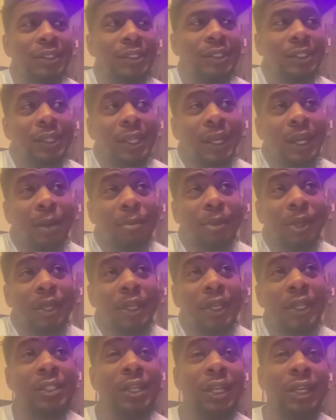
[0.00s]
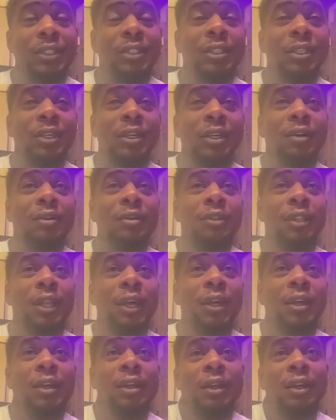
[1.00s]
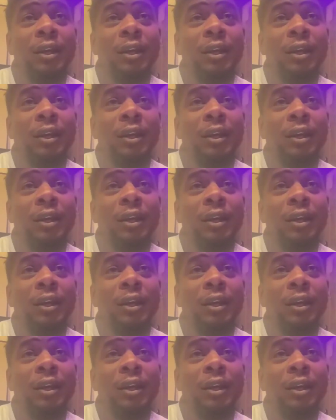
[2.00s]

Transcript: It's just like, I mean, that's how this shit goes. Like